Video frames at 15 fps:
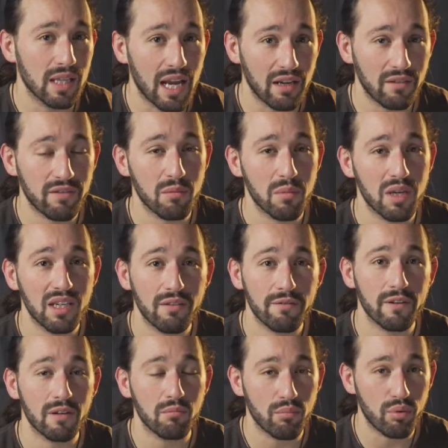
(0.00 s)
from a
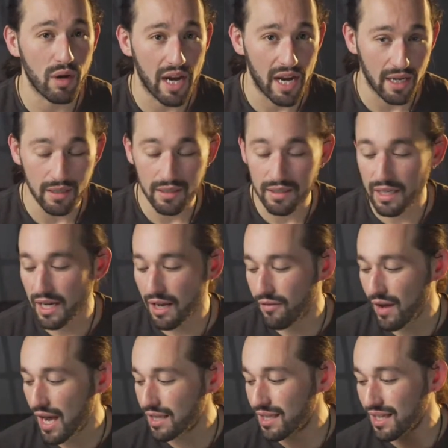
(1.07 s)
different brand, and I've
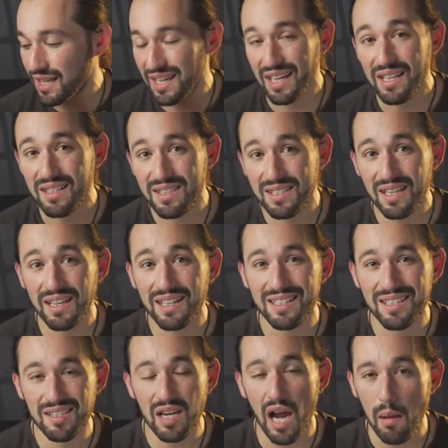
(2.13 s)
had the heatsink
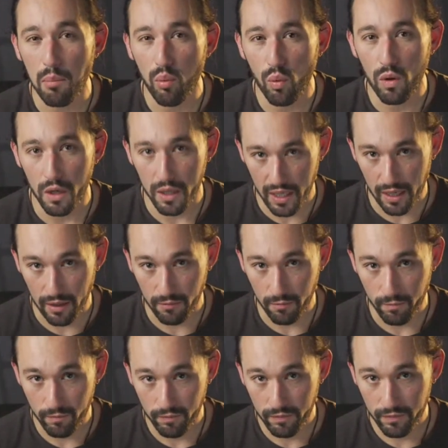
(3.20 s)
stop working.
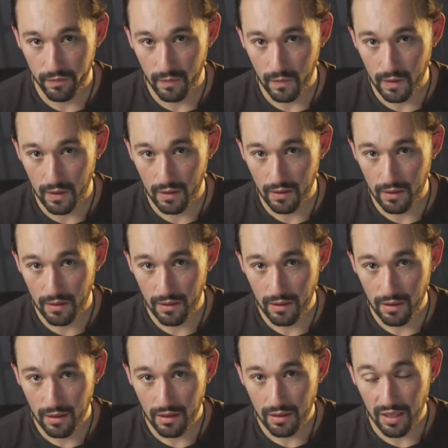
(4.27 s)

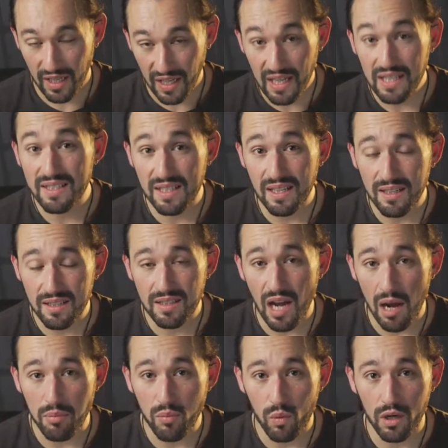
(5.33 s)
The heatsink
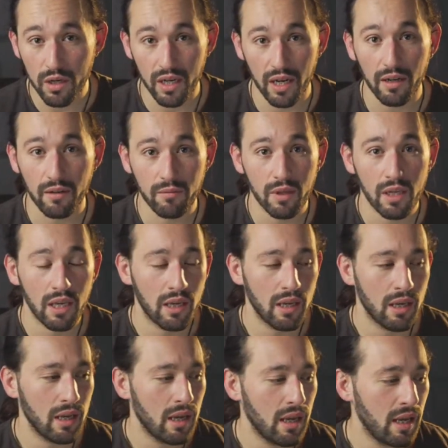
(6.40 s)
stopped working.
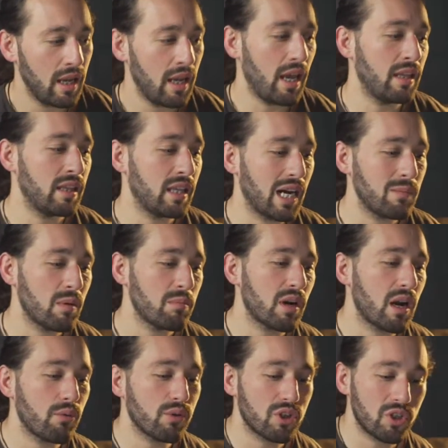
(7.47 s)
And then I remember I
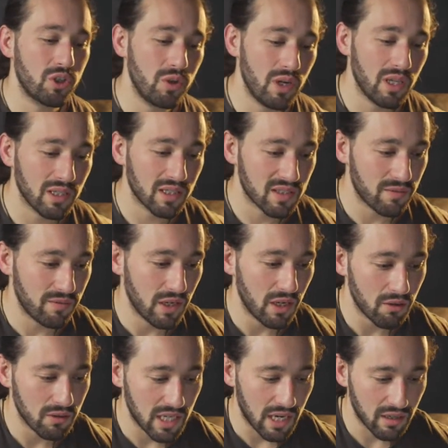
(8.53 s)
was shooting this video
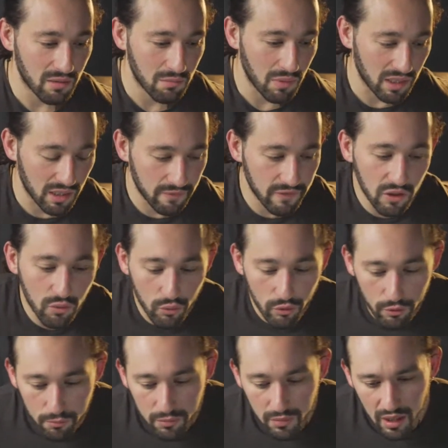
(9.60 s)
down in my living
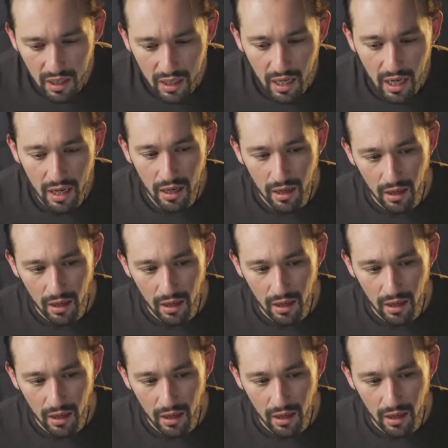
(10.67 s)
room, and I